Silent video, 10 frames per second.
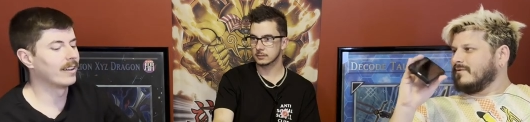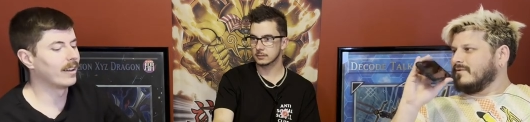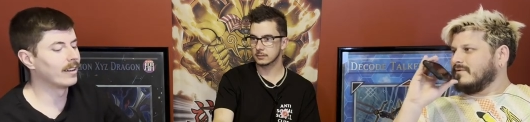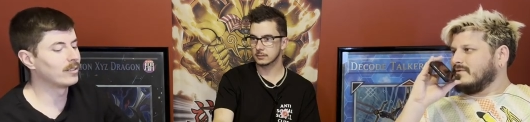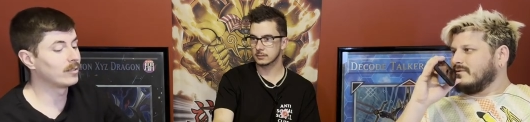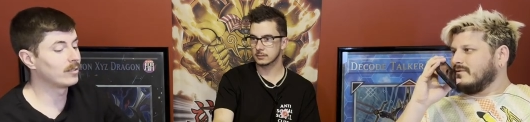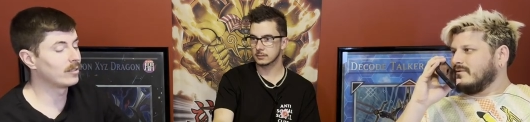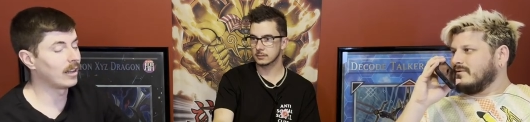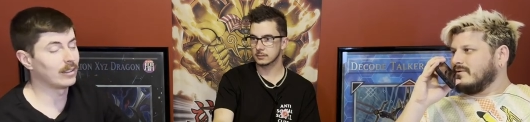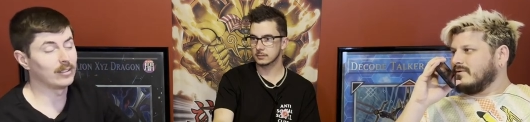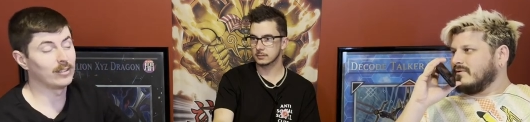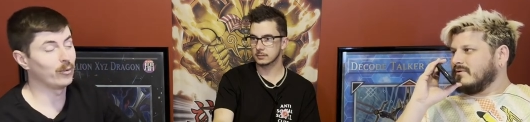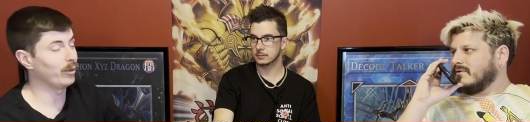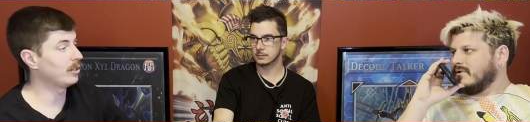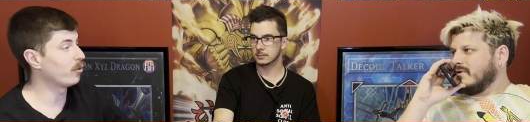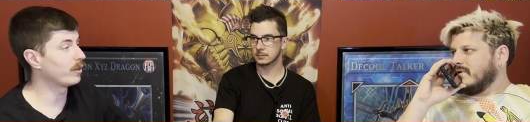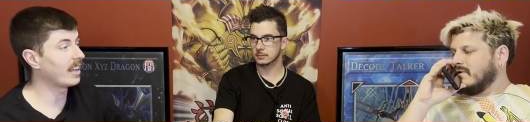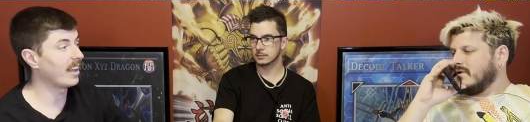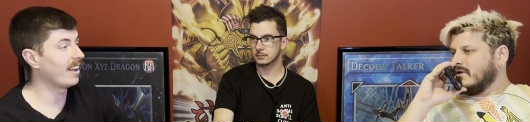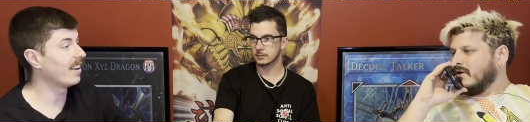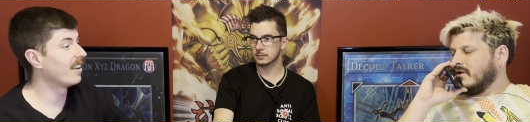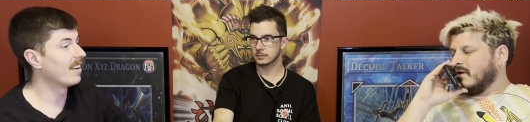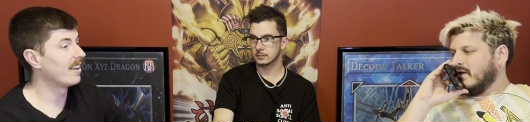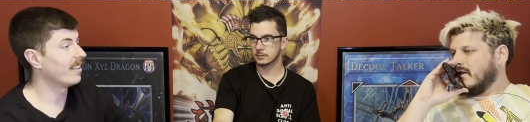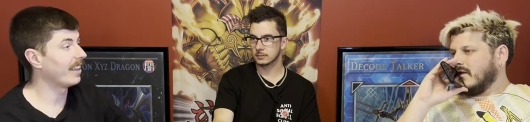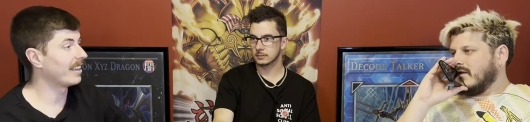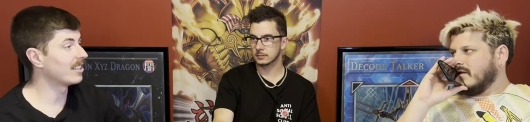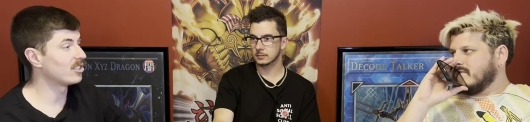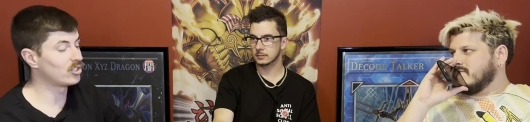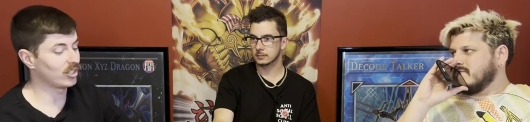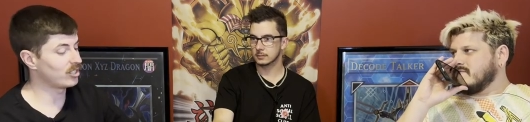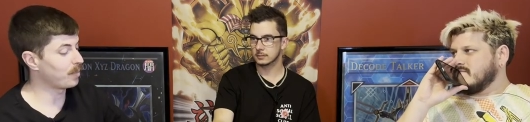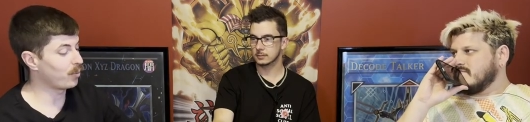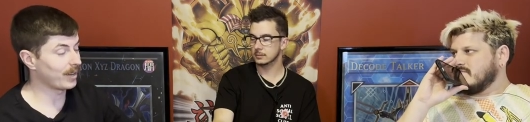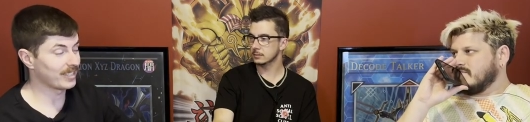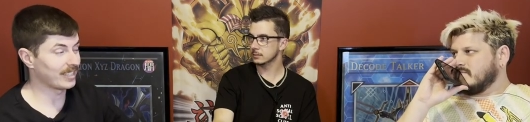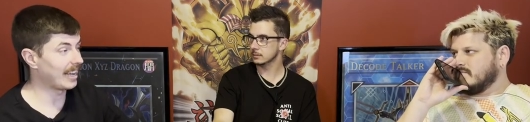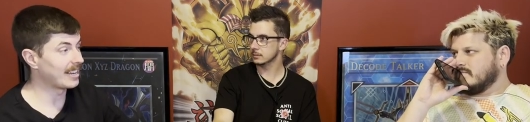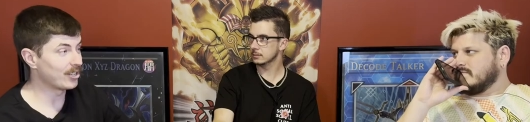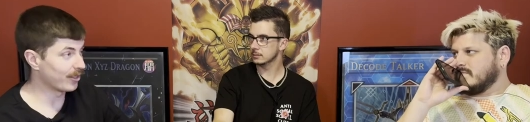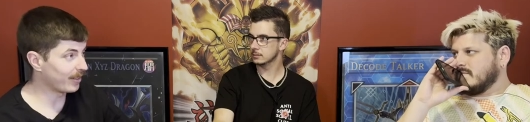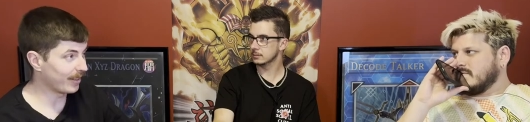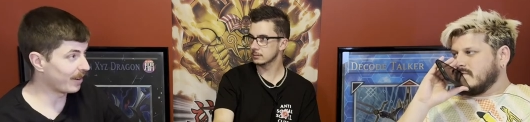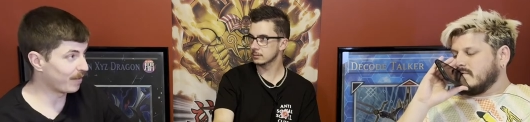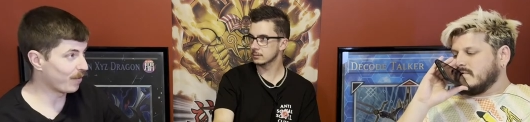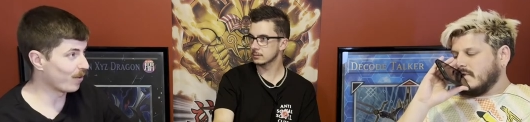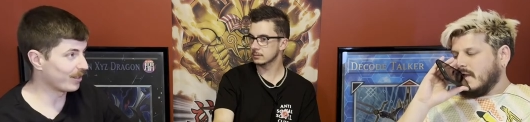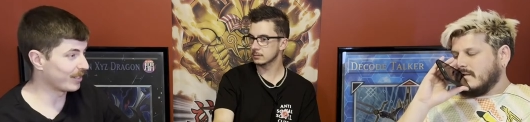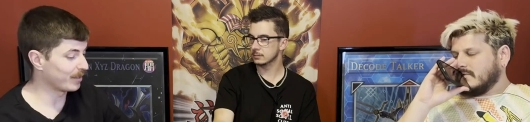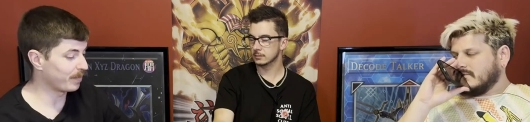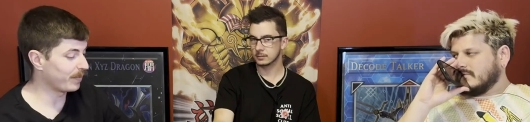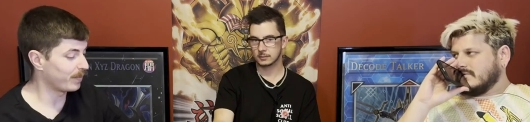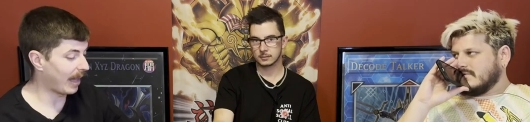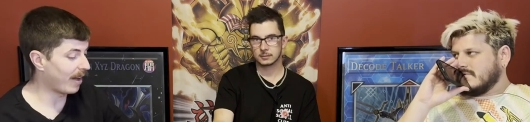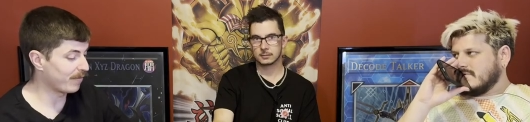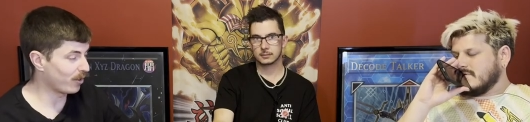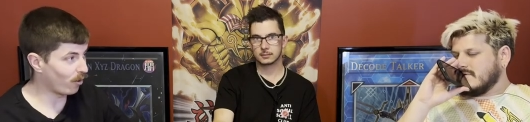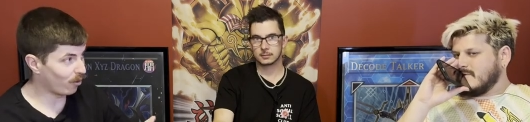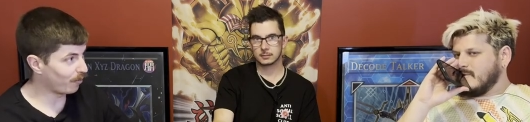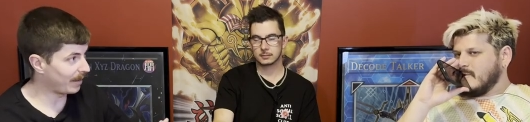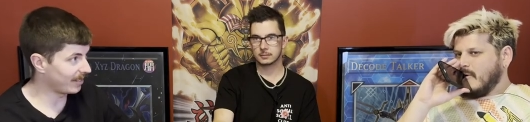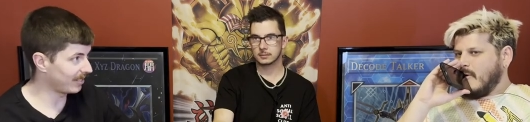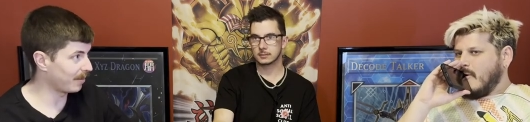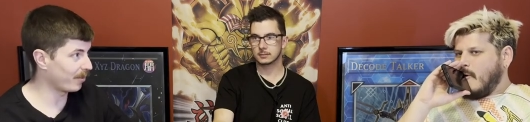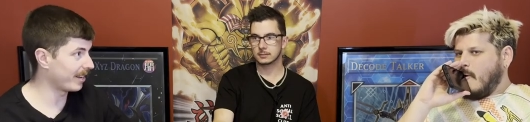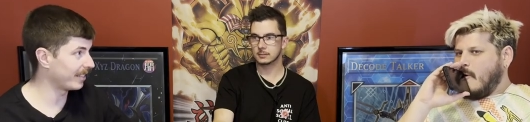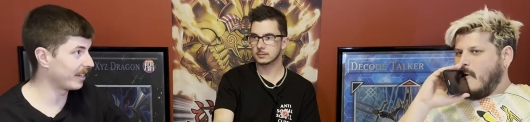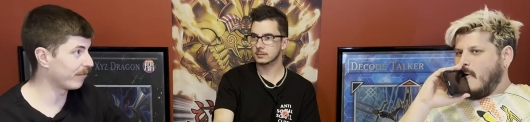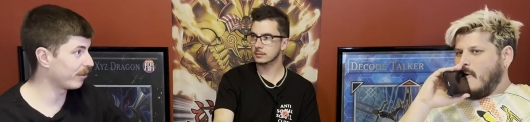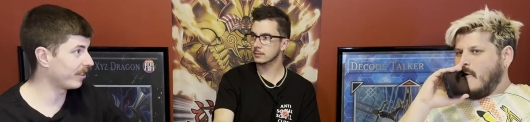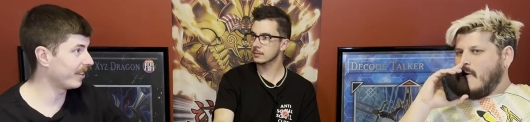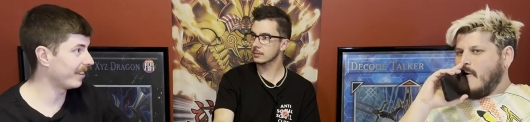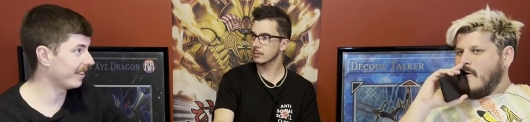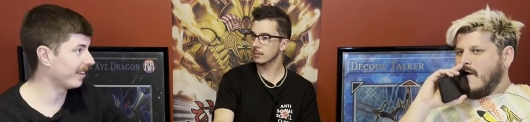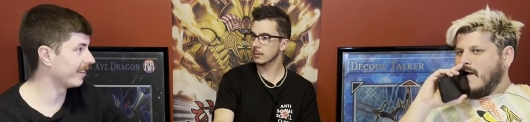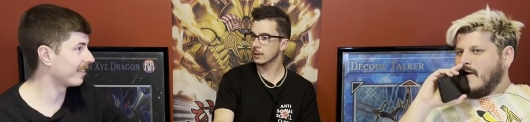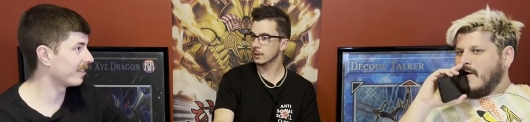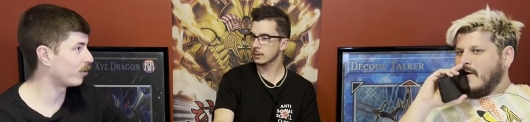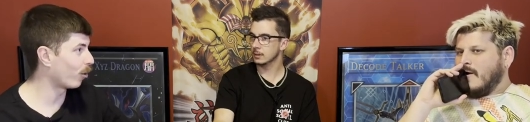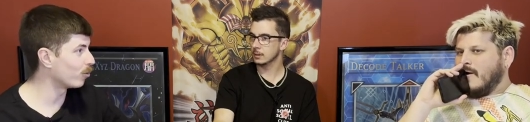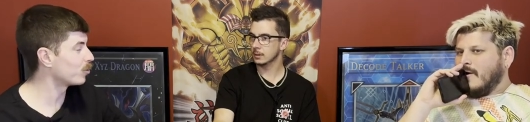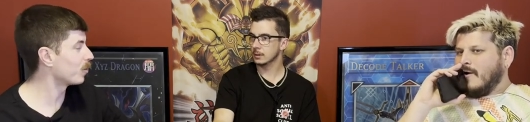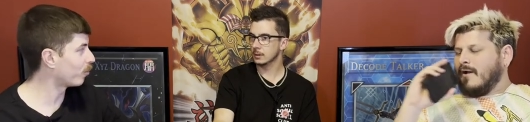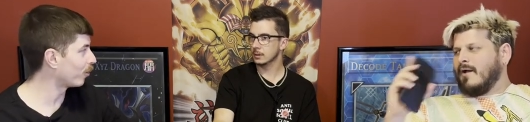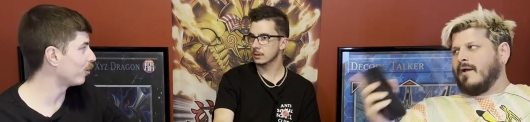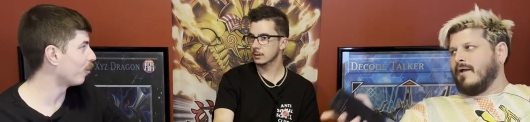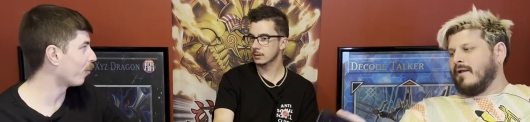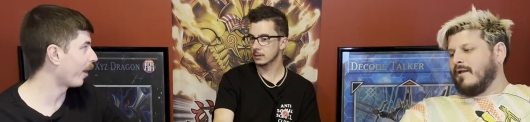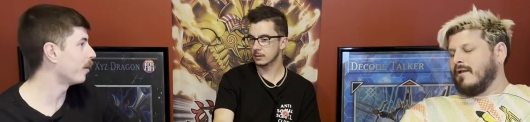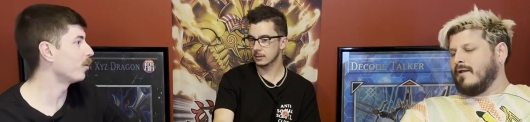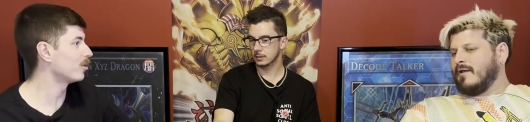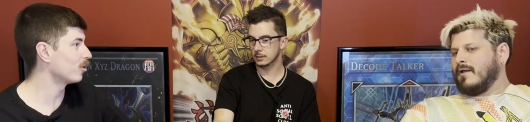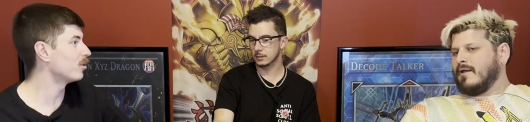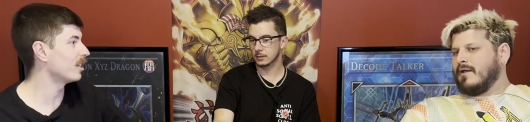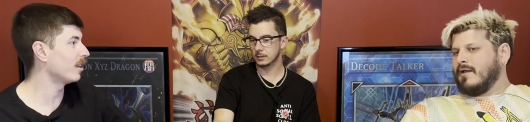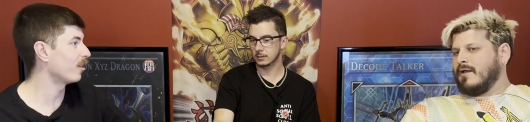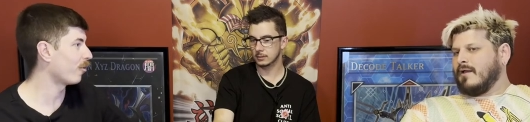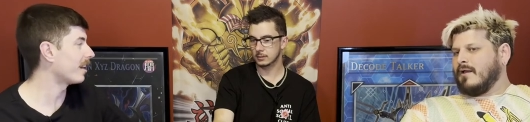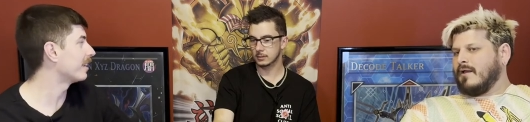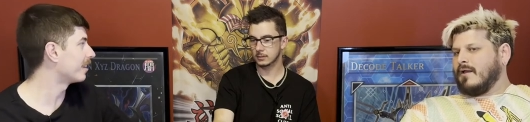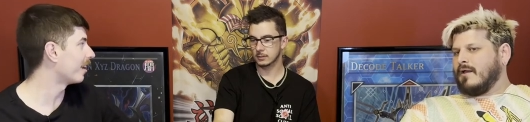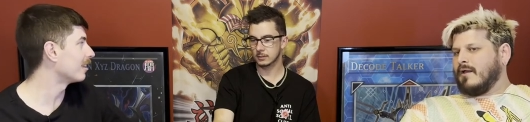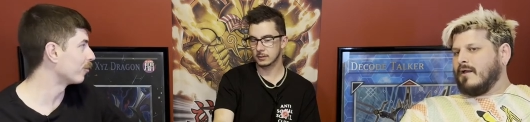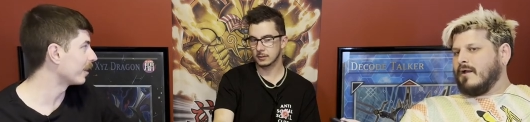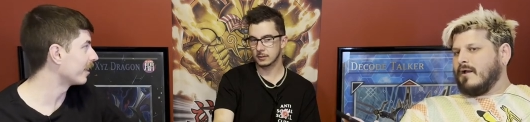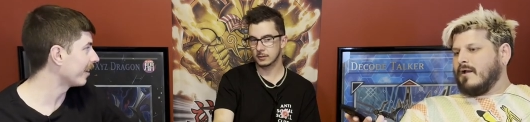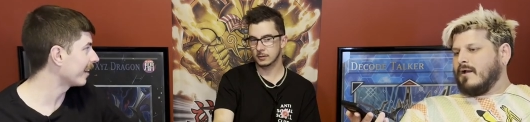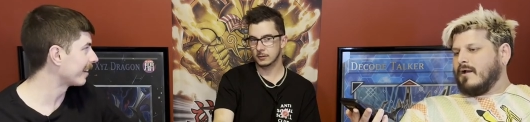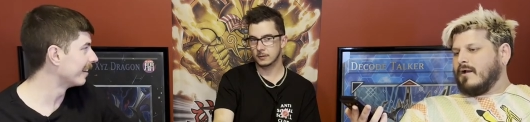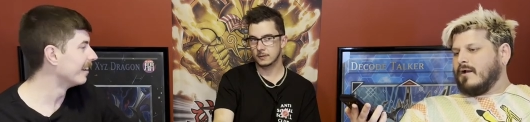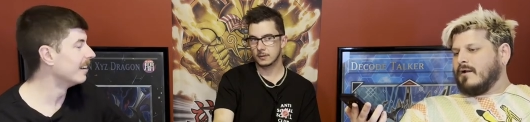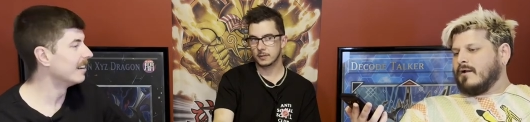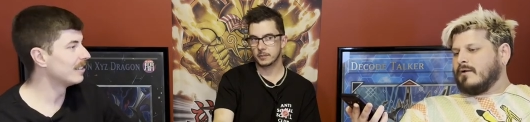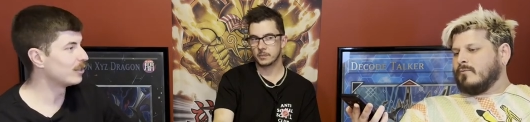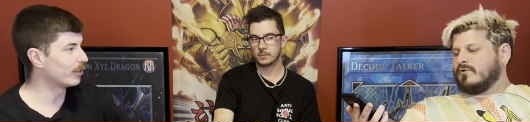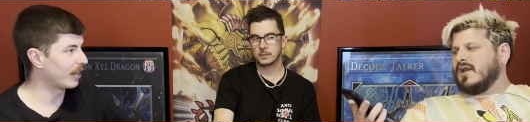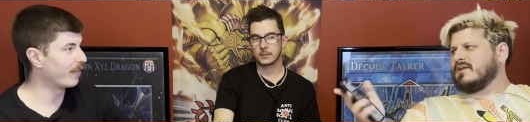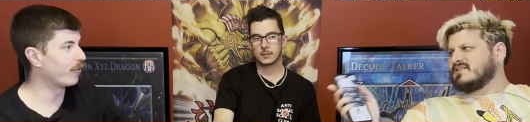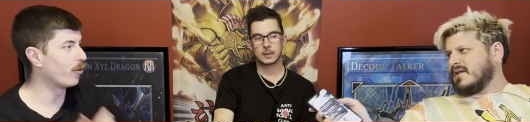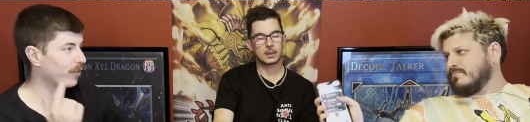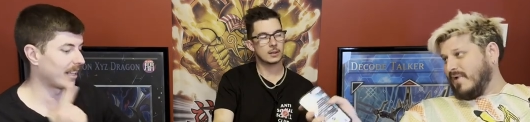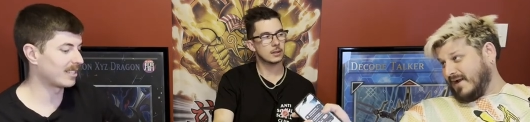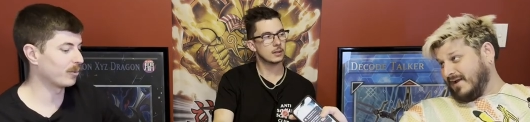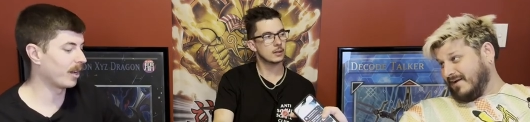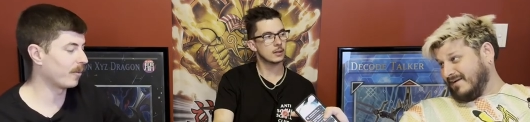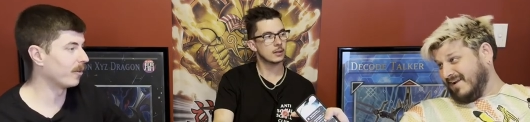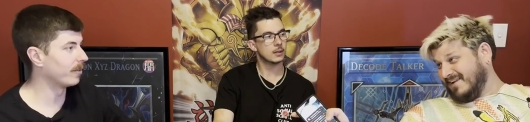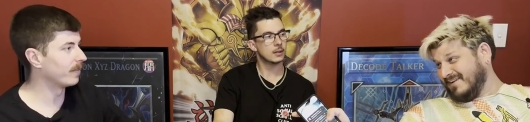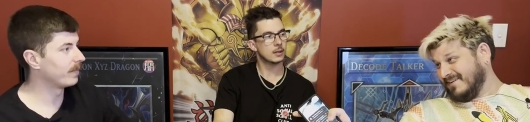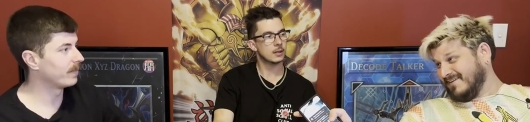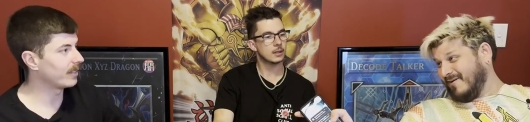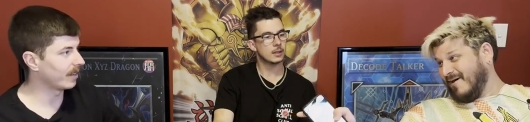Speaker 1: I, I literally don't care. Like it's just a presentation thing for yep. it to have the whole PSA branding and everything, and it goes with what your brain would associate a graded card looking like. So when therefore, that's Beckett, what I want. Yeah.